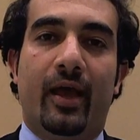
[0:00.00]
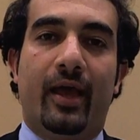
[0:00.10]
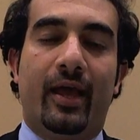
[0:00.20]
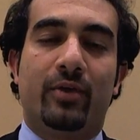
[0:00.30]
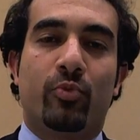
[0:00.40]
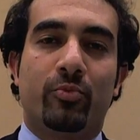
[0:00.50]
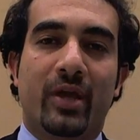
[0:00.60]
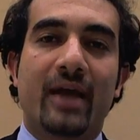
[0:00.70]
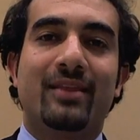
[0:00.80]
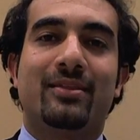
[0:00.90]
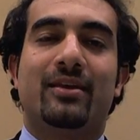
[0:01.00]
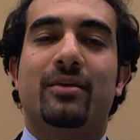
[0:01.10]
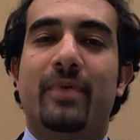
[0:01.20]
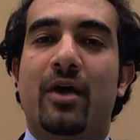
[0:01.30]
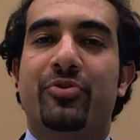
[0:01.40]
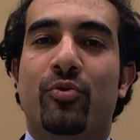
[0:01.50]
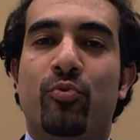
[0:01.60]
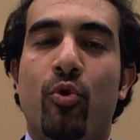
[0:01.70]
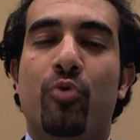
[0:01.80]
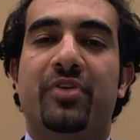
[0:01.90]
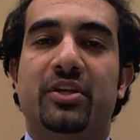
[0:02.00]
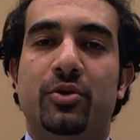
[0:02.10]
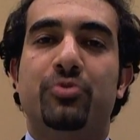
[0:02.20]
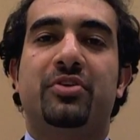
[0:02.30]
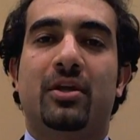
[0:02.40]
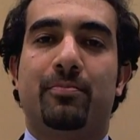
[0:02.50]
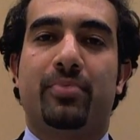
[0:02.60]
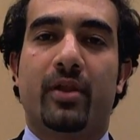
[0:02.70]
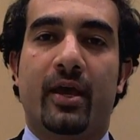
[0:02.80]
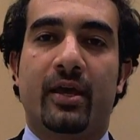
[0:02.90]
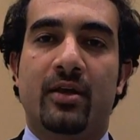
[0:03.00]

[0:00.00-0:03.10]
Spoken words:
And when we kind of think about the role that youth can play,